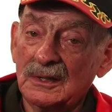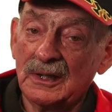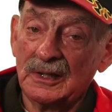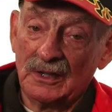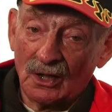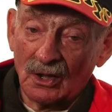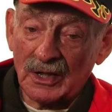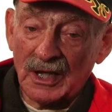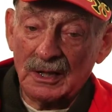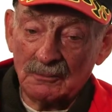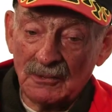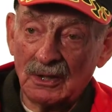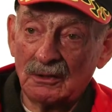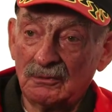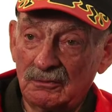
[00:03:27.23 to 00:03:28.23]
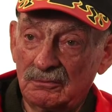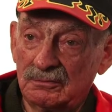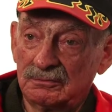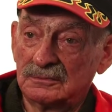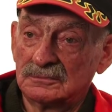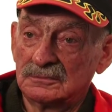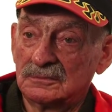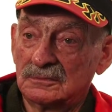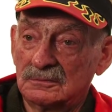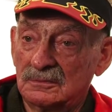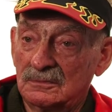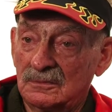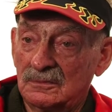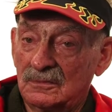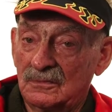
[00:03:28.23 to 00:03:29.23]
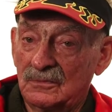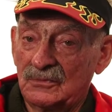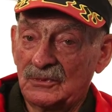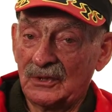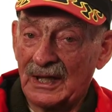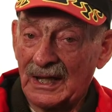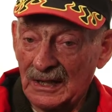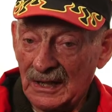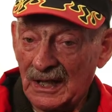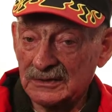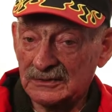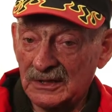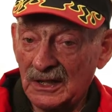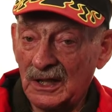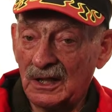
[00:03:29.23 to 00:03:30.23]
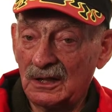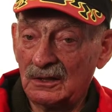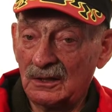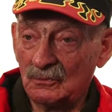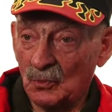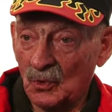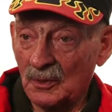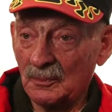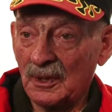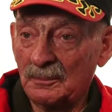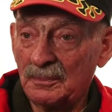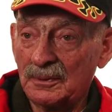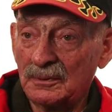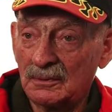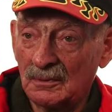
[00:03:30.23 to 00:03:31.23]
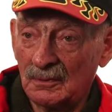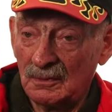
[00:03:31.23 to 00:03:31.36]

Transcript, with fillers: it all came down to, to that last day and then warm-up.